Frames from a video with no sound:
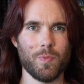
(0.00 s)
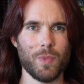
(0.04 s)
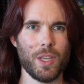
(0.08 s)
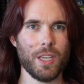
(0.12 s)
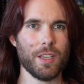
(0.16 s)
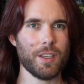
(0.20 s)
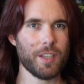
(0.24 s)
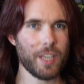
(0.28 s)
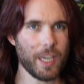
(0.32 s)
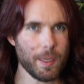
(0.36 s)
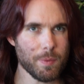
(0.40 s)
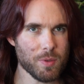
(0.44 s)

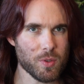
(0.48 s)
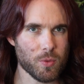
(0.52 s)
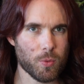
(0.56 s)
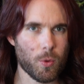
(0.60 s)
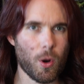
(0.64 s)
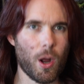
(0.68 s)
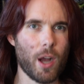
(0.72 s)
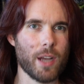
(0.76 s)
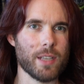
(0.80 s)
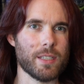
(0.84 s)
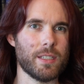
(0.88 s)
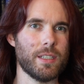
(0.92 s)
It keeps
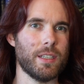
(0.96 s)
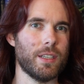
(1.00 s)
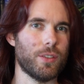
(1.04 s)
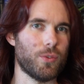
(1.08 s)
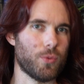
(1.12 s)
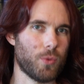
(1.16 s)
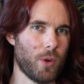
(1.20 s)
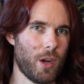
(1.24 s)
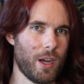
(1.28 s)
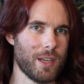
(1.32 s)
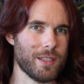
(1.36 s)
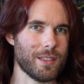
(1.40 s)
rising
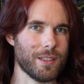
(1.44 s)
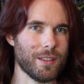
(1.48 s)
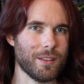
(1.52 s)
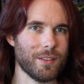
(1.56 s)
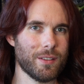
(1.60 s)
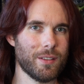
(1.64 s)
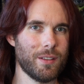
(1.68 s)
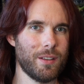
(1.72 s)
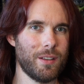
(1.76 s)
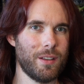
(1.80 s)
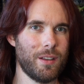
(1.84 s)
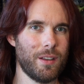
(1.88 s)
and rising.
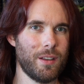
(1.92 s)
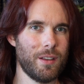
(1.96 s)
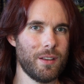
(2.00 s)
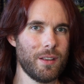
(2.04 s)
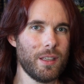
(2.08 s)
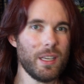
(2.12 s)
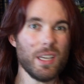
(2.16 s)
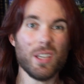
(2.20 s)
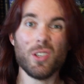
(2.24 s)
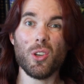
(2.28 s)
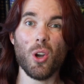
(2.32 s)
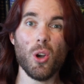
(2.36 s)

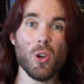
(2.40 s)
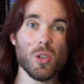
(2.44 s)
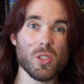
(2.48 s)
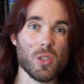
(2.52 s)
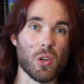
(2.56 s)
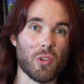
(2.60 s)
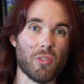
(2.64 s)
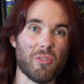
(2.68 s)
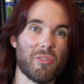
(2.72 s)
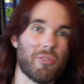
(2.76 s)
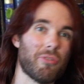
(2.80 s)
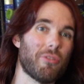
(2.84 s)
It goes
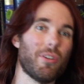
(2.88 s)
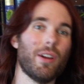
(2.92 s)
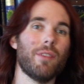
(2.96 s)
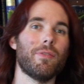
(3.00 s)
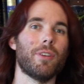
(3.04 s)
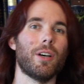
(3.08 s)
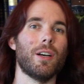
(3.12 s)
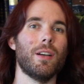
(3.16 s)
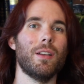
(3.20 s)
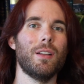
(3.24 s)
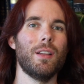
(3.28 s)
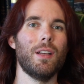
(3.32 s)
on
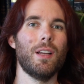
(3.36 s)
forever.